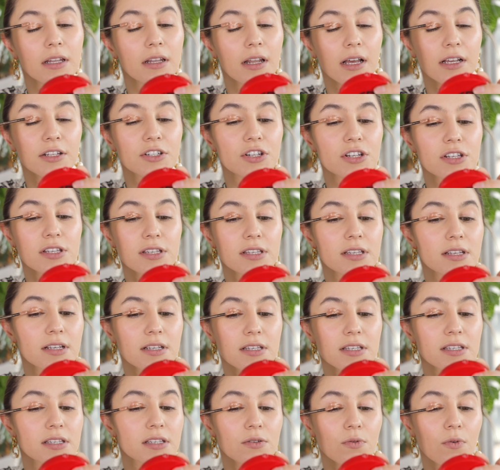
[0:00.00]
I just
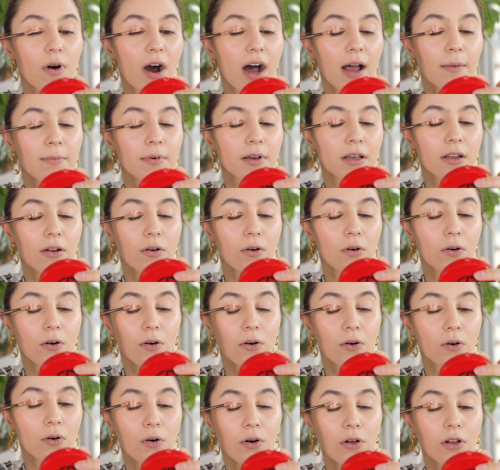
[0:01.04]
swipe it
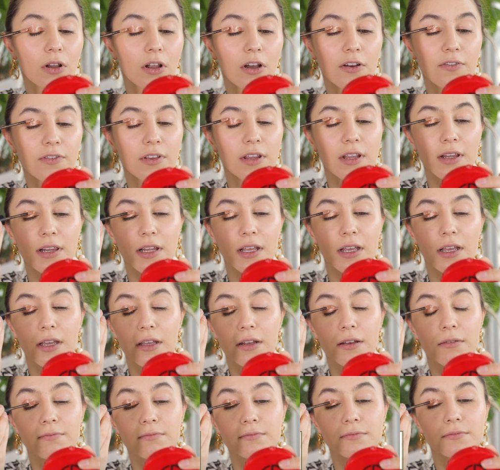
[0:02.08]
all over the
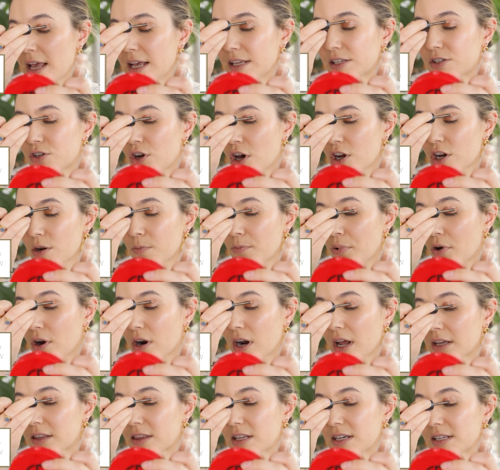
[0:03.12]
lid. It's not a
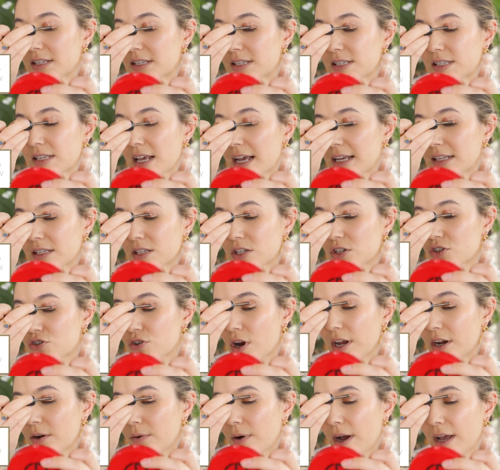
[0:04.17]
product that sets
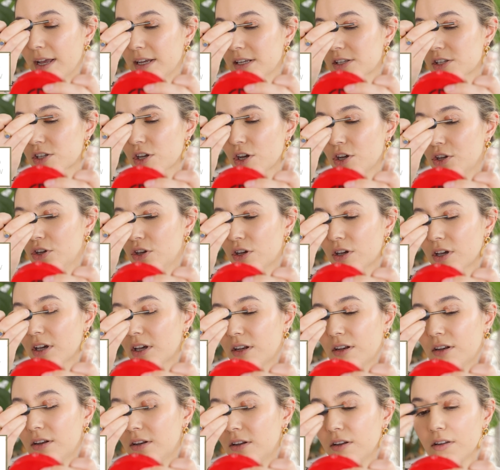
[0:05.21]
straight away, so you
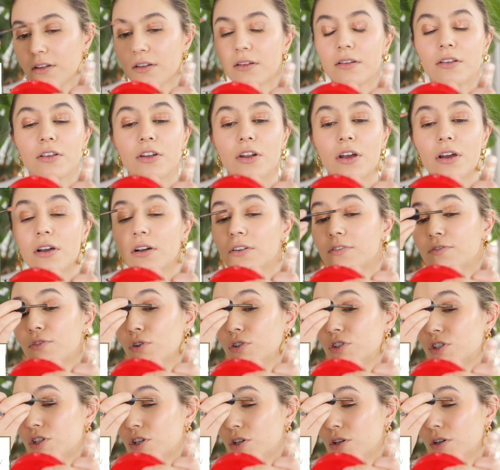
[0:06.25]
can, you know,
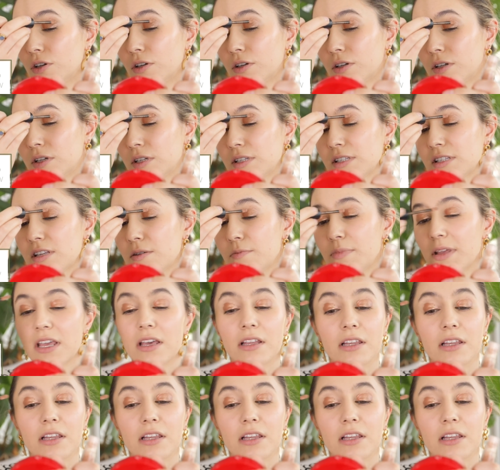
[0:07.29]
afford to to be